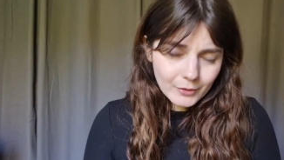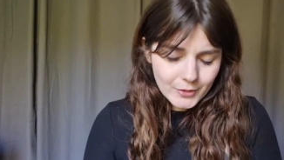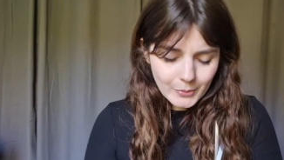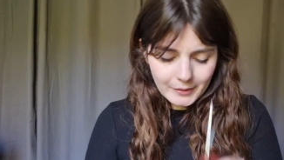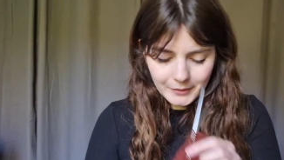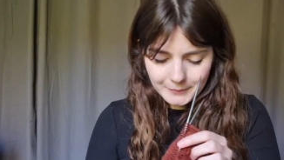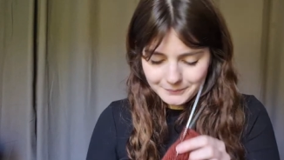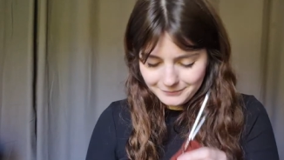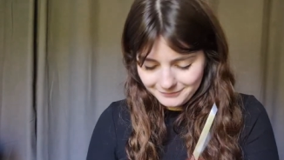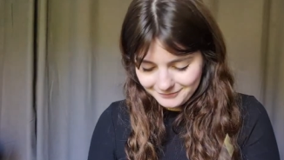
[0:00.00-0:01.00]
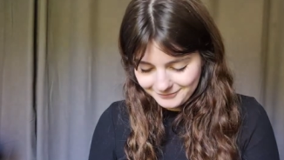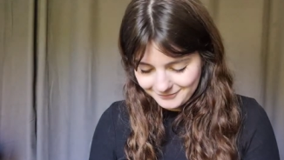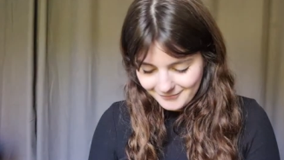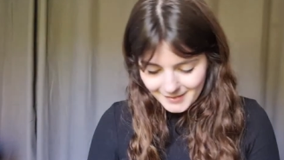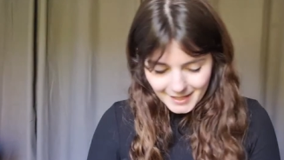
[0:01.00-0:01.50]
sweater.
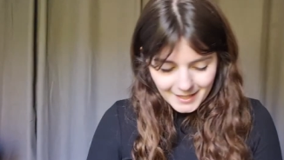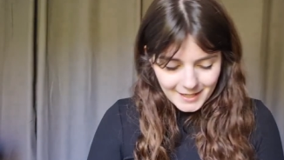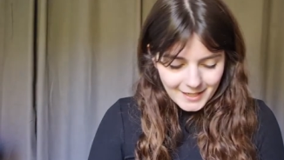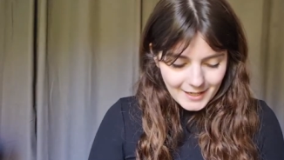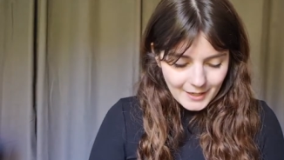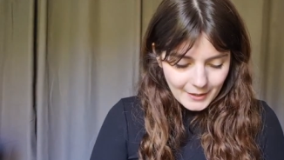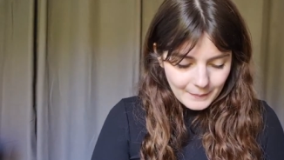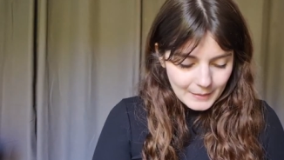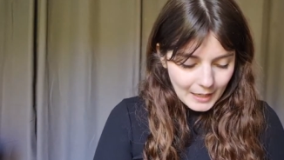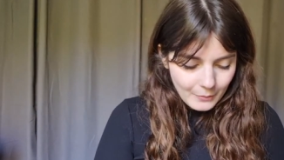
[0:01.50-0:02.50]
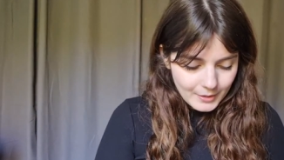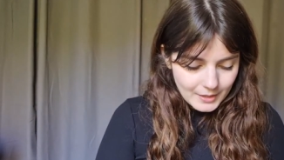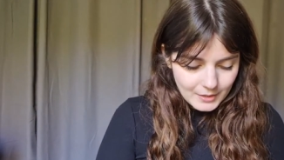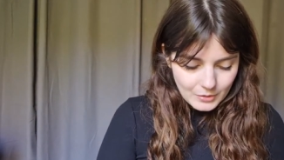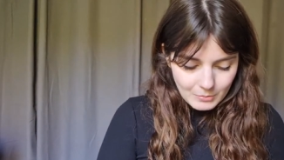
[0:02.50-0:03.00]
I
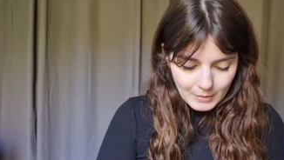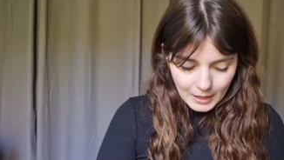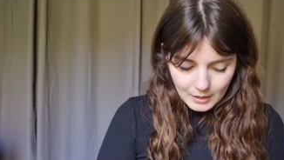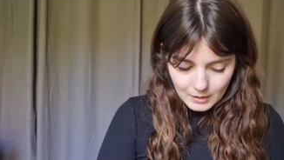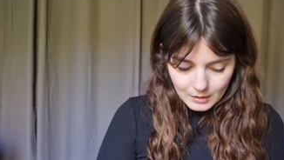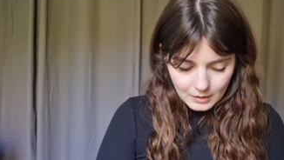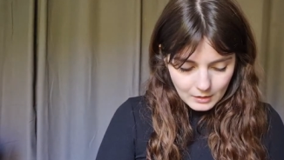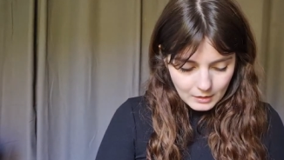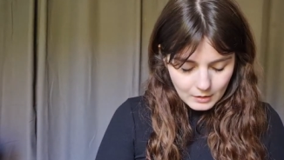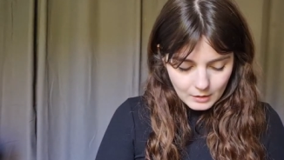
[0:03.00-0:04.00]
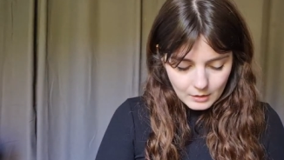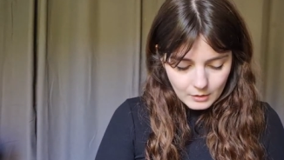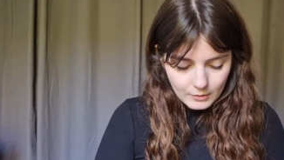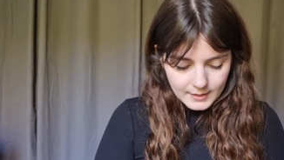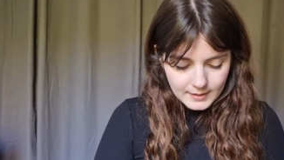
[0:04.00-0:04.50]
wanted to make
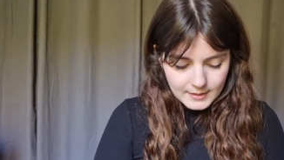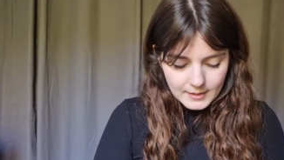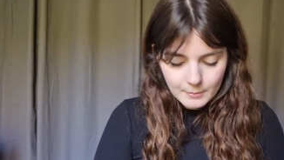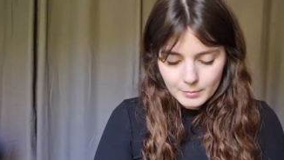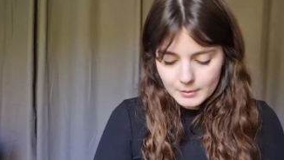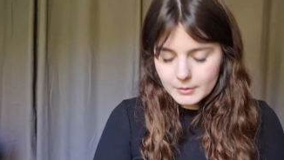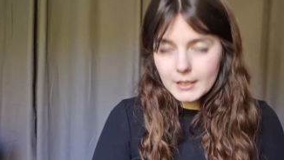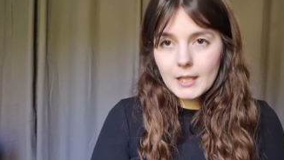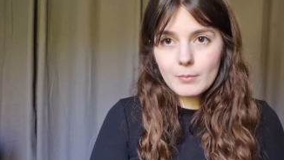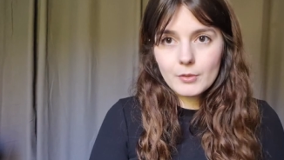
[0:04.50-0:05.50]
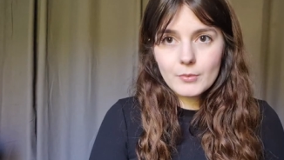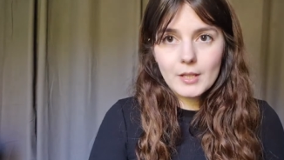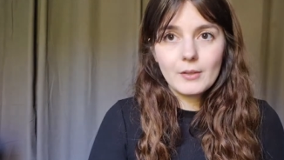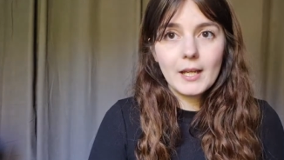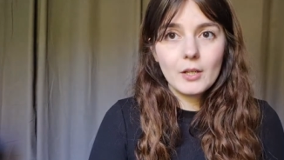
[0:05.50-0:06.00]
a simpler cable
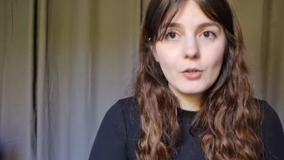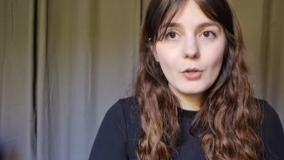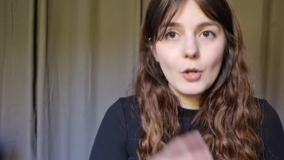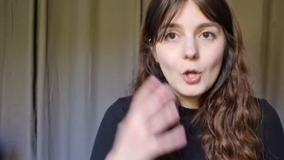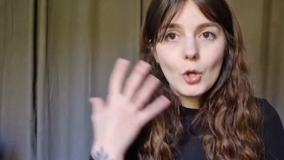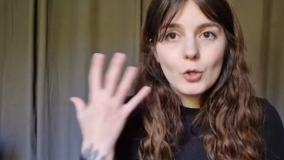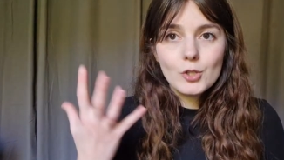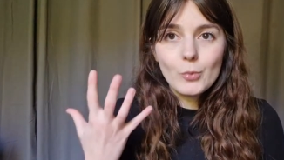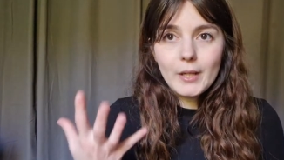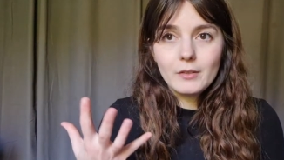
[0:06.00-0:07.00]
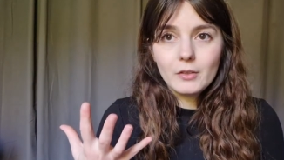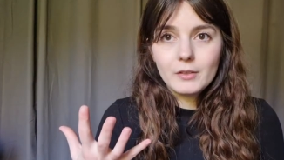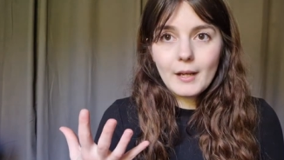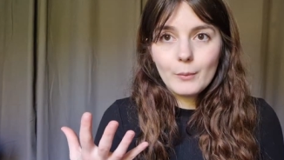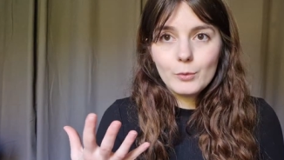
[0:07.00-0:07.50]
sweater, like a sweater
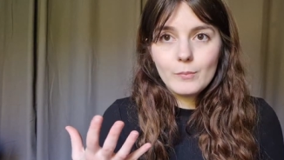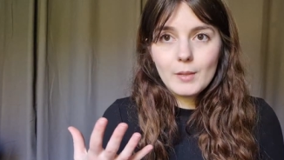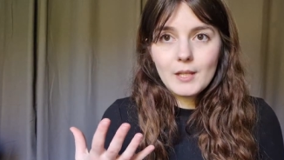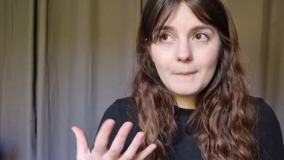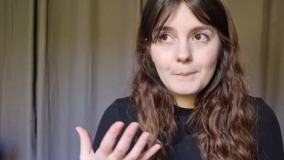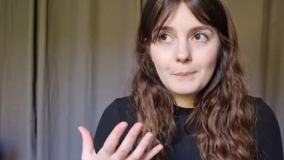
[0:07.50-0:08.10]
that would be